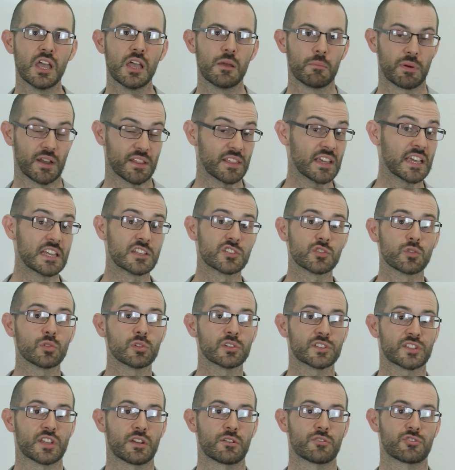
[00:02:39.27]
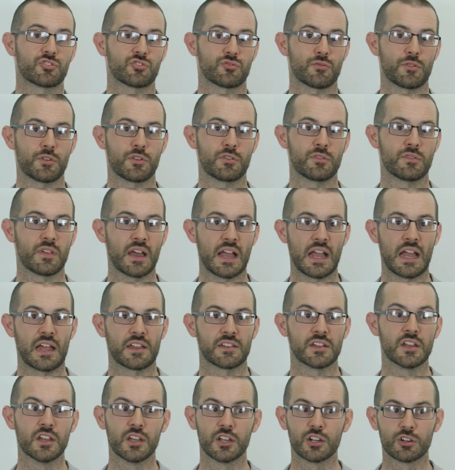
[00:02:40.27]
But I think it's also true
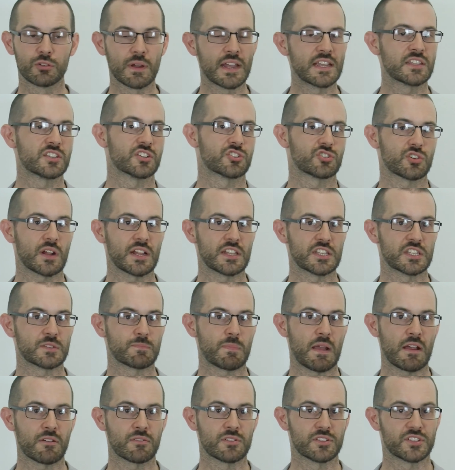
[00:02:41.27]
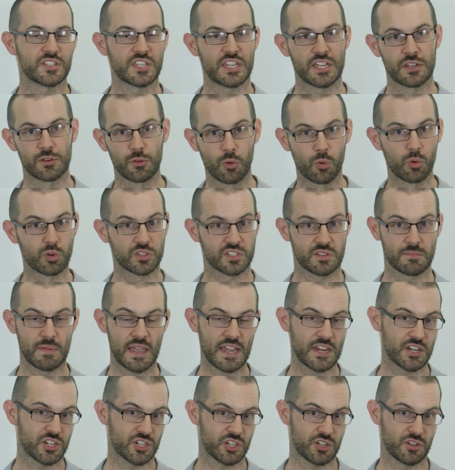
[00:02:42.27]
that greater transparency and
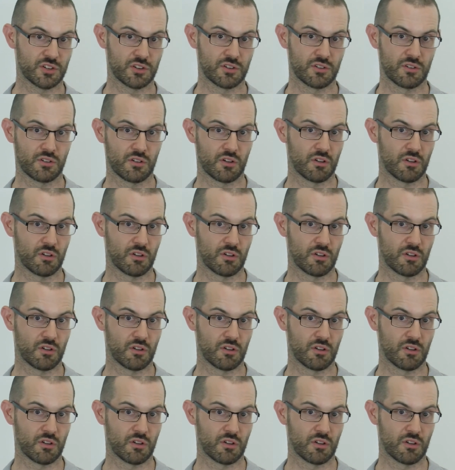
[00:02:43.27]
automation